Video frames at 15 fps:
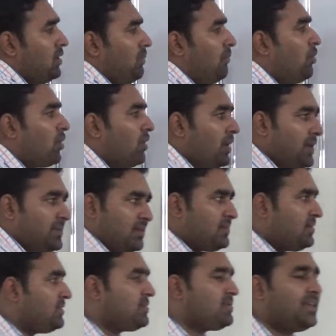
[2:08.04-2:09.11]
More or less
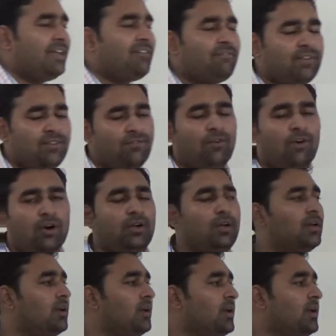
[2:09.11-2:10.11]
this is same with what.